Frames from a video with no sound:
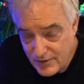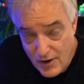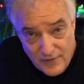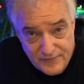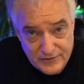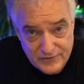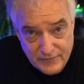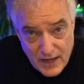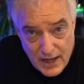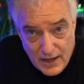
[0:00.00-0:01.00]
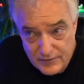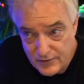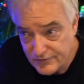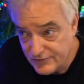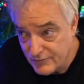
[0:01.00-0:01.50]
offensive line.
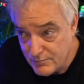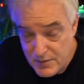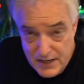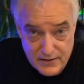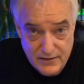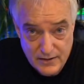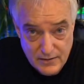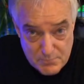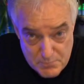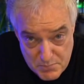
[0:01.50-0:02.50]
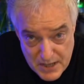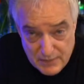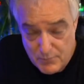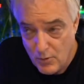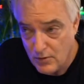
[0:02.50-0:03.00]
Those are some big
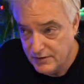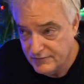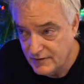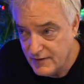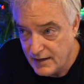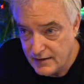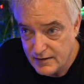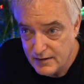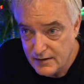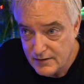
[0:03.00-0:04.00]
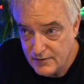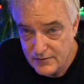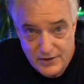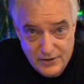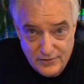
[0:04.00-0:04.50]
boys, and they're
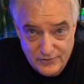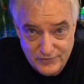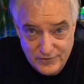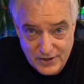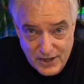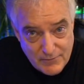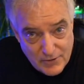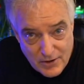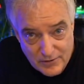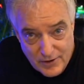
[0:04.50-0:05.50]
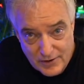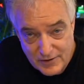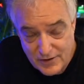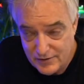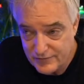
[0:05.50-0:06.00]
the heroes of the game, along with our
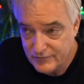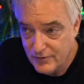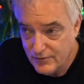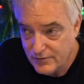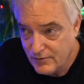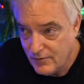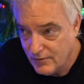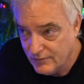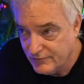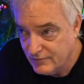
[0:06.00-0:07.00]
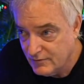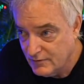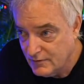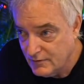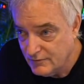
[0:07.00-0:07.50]
Darius Stewart and, of course,
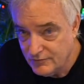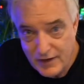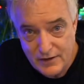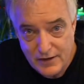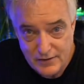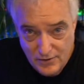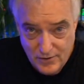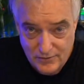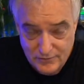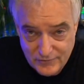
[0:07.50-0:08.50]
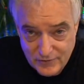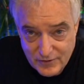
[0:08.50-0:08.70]
Jalen Hurts,